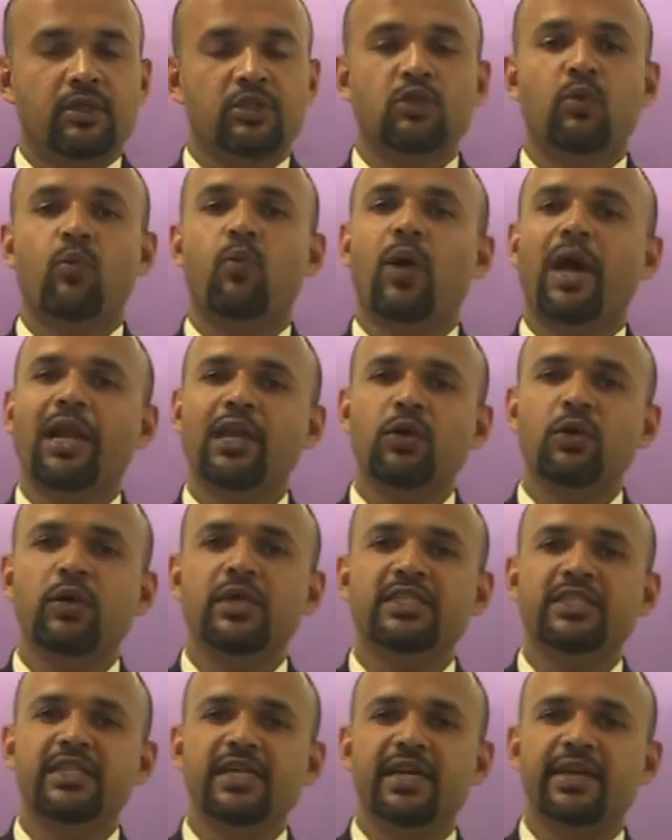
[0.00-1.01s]
So value
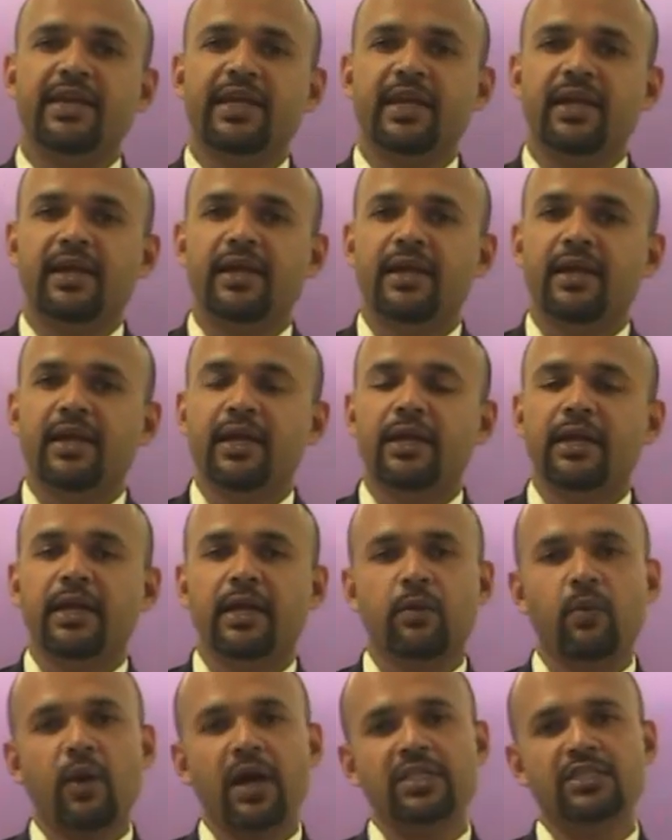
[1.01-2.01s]
engineering
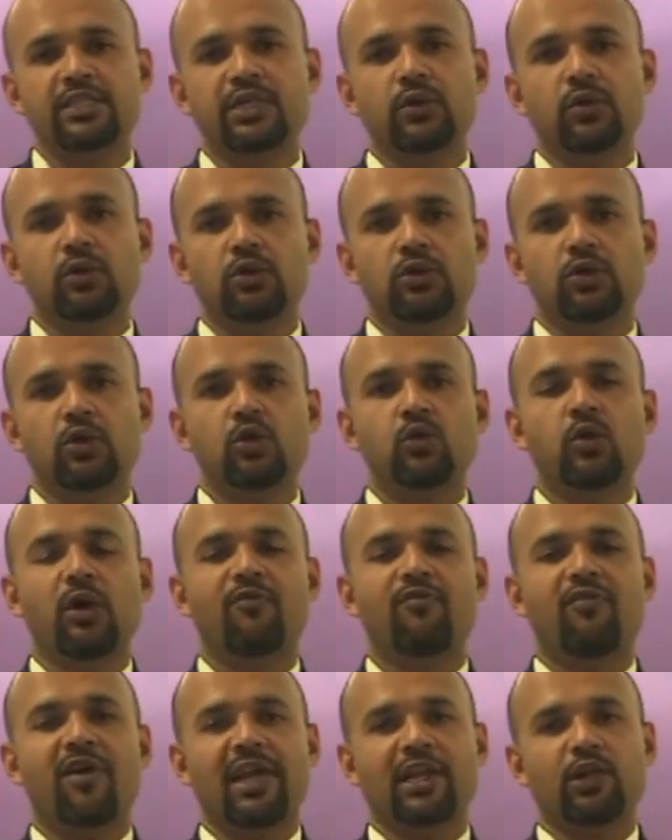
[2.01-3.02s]
requires you to do a
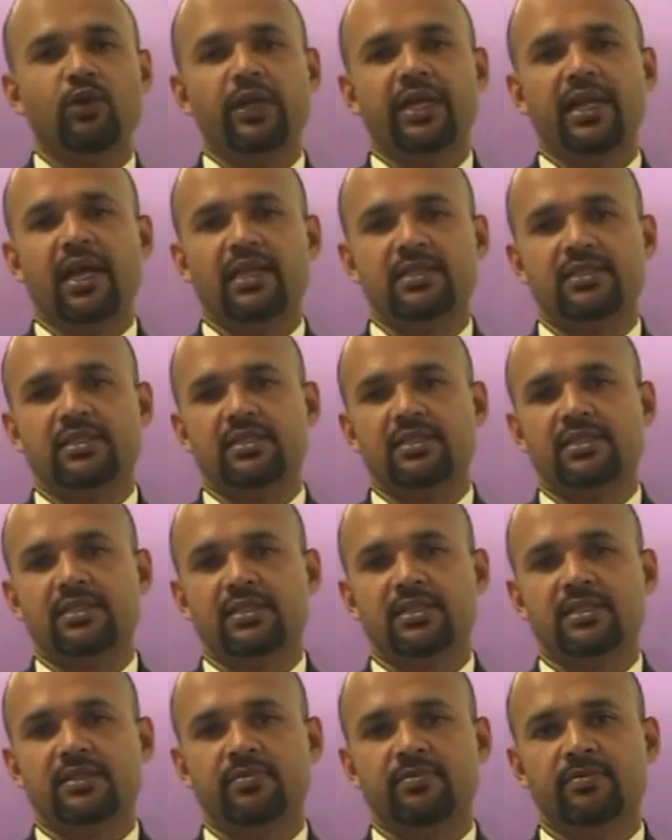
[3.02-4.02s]
value
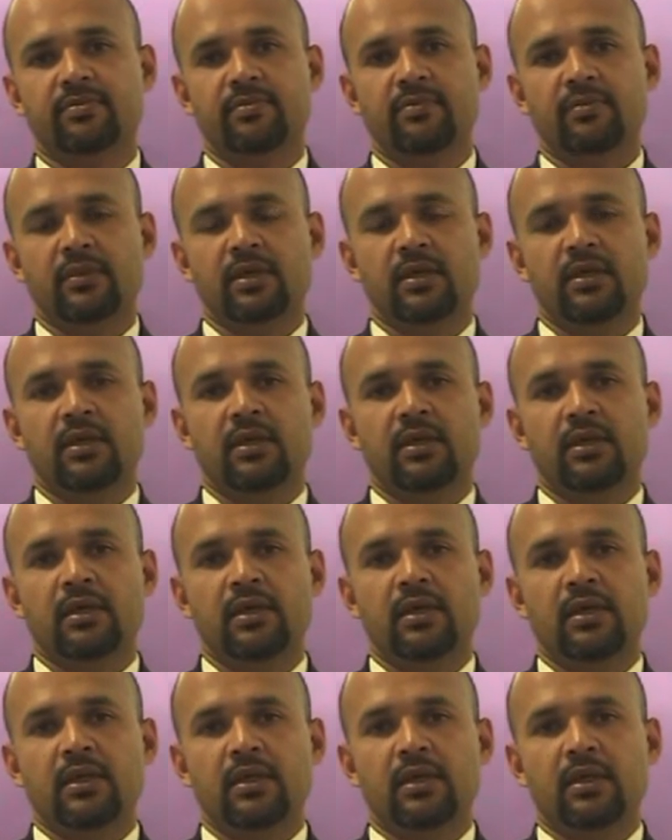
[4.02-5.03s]
analysis.
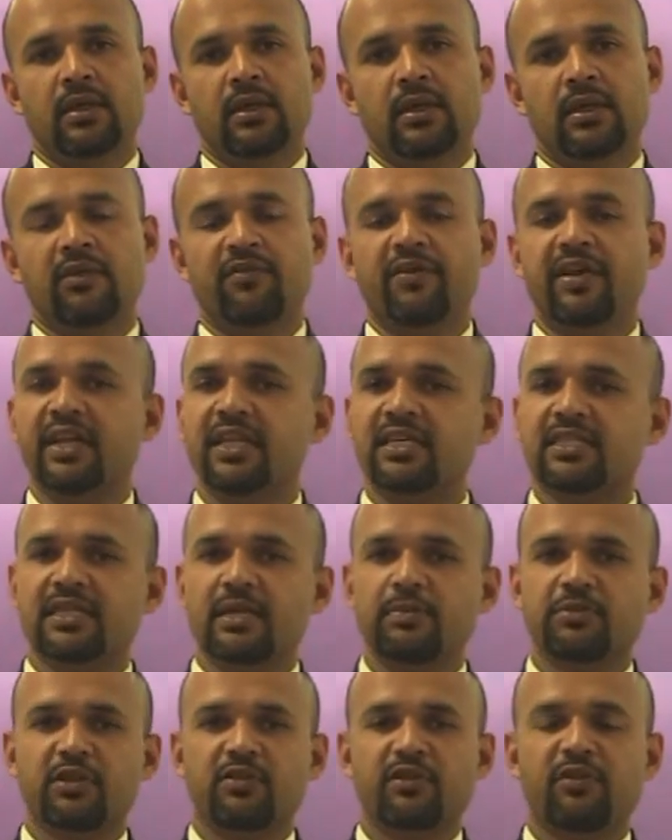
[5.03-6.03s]
The various
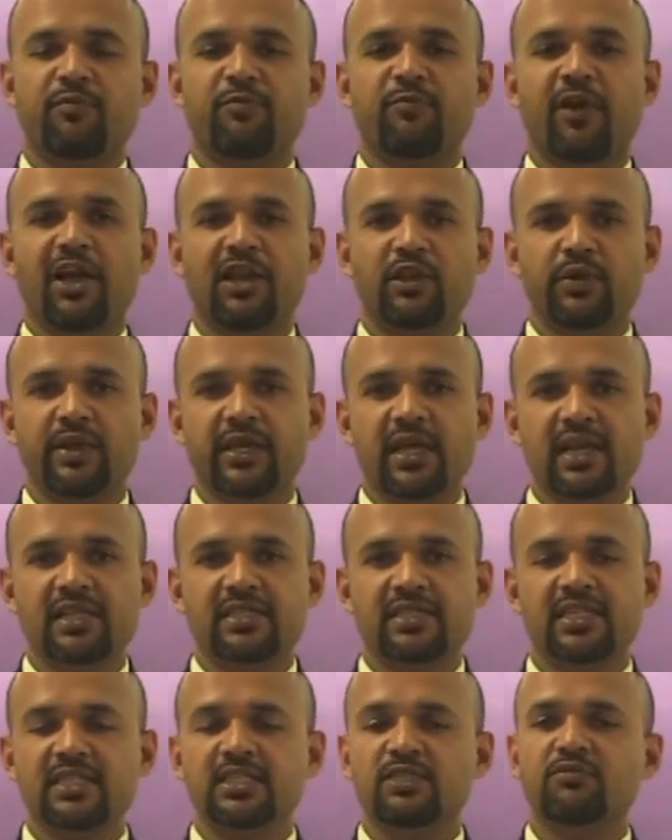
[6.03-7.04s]
steps of the value
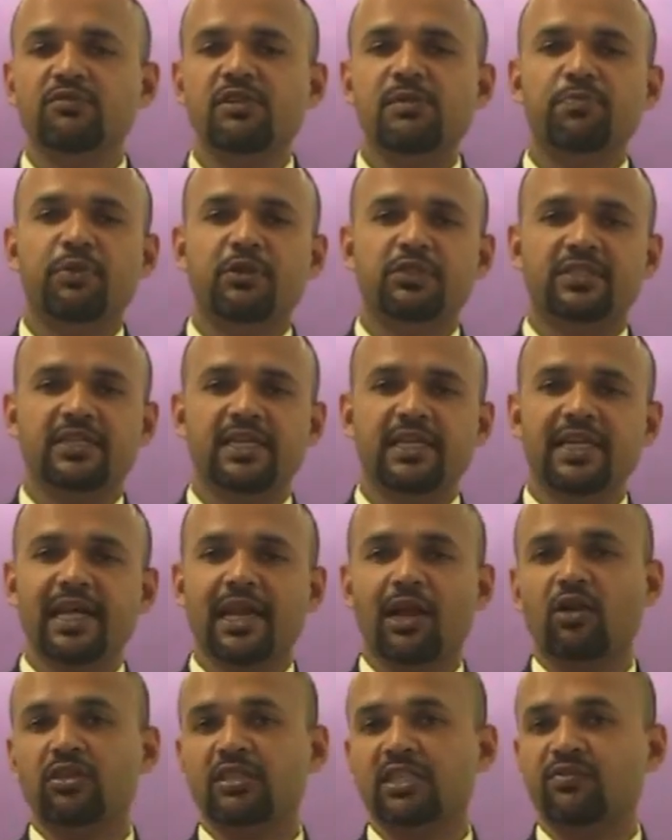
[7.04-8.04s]
analysis will proceed
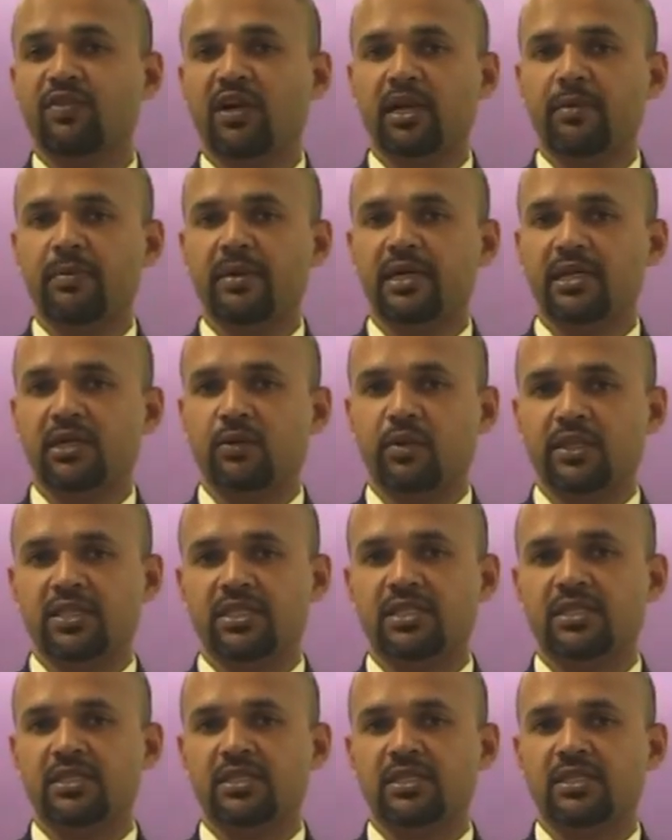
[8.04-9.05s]
along these fundamental
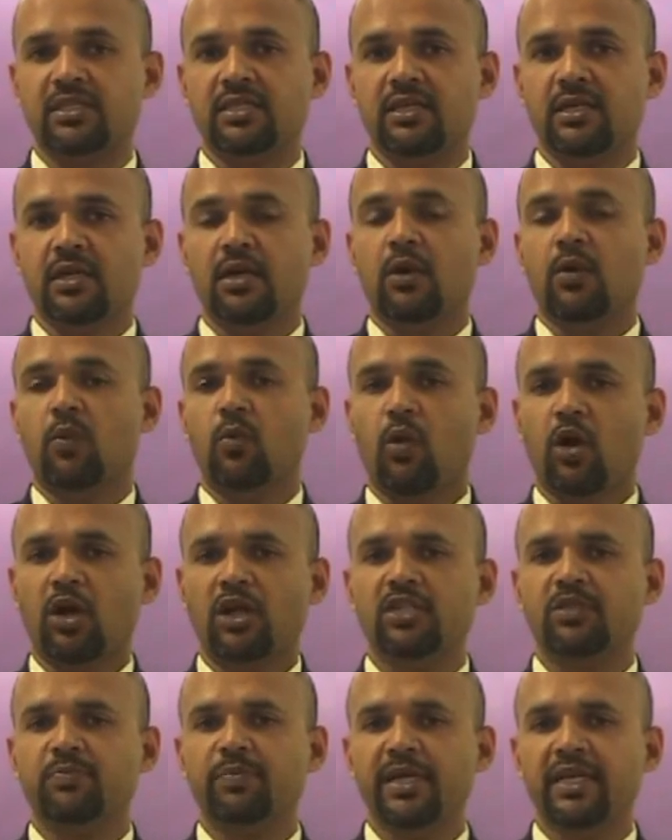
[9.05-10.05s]
questions. What
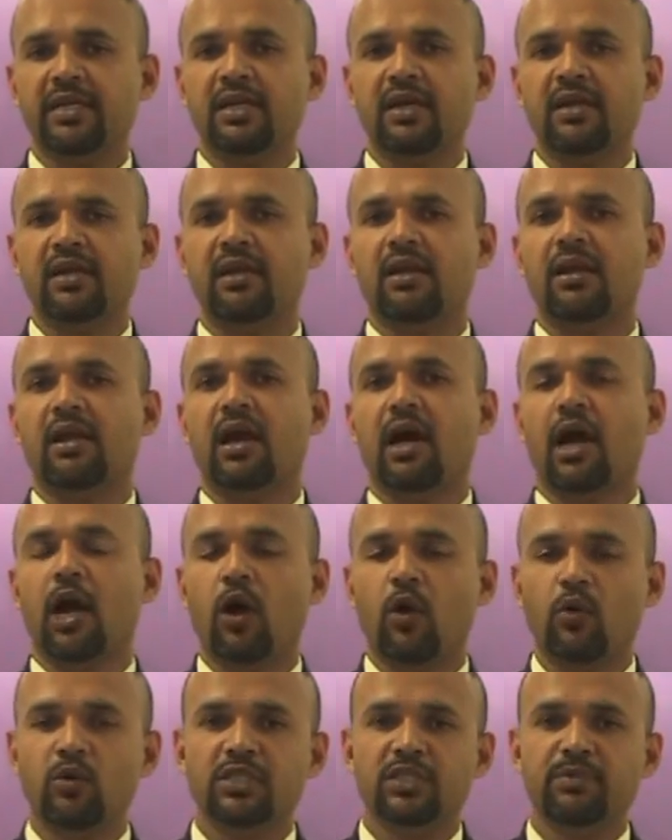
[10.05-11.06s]
is being done?
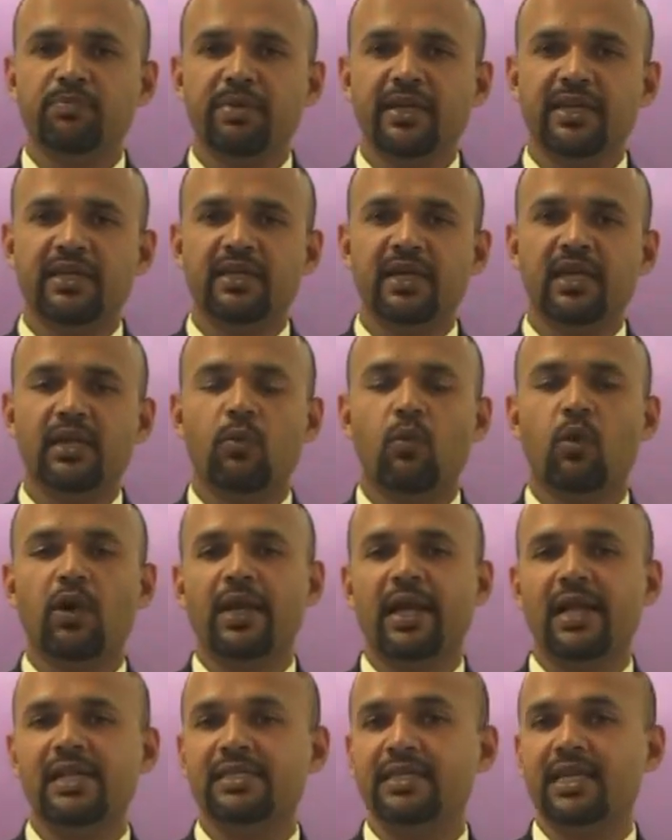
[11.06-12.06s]
How is it being done? What
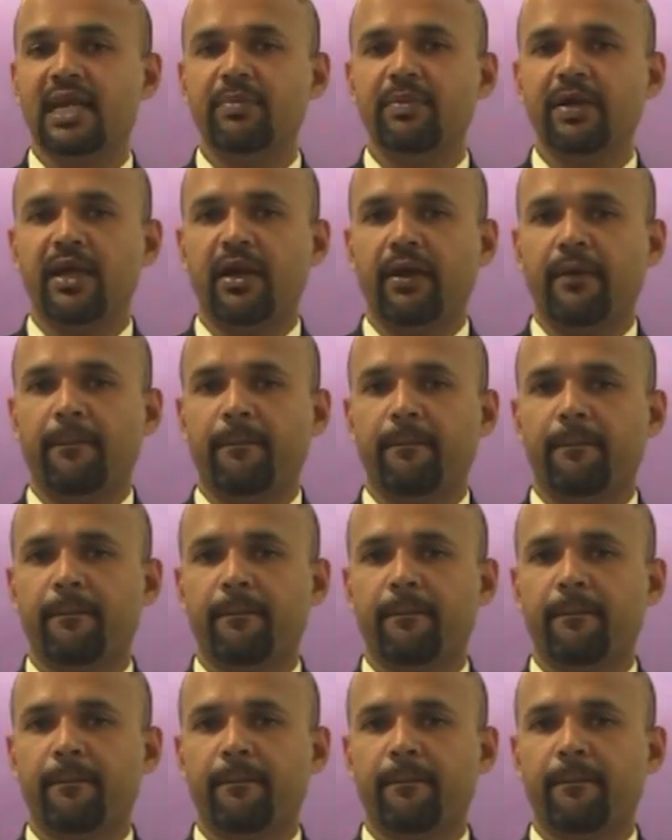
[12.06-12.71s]
else can be done?